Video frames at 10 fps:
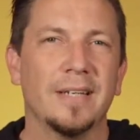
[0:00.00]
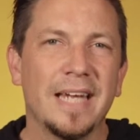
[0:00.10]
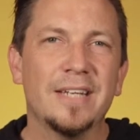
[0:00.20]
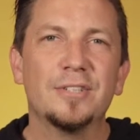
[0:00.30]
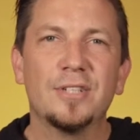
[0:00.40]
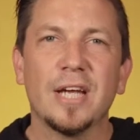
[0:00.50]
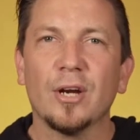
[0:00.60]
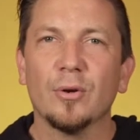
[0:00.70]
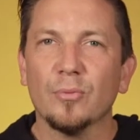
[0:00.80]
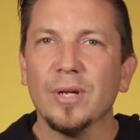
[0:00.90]
Is
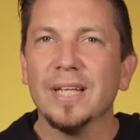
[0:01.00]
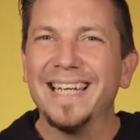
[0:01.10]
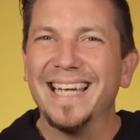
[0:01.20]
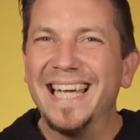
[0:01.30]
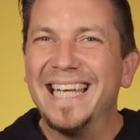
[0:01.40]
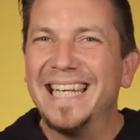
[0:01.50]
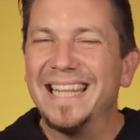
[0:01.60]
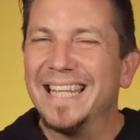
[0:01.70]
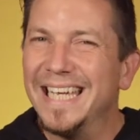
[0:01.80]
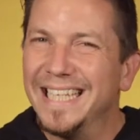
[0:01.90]
there really
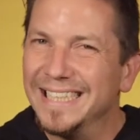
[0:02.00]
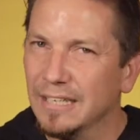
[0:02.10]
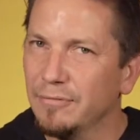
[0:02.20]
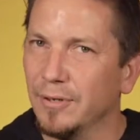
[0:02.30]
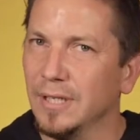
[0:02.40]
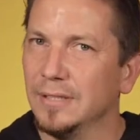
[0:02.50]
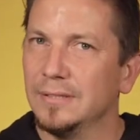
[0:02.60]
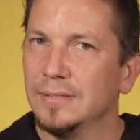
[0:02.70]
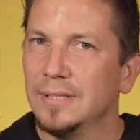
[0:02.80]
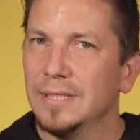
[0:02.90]
anything different
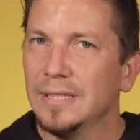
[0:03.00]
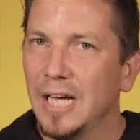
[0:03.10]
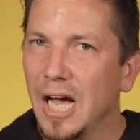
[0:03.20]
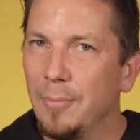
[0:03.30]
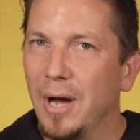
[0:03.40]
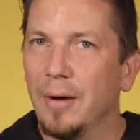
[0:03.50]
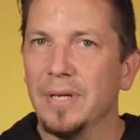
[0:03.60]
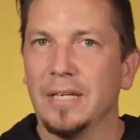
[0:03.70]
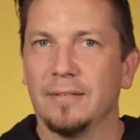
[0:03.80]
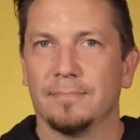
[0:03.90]
about
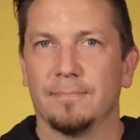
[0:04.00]
me?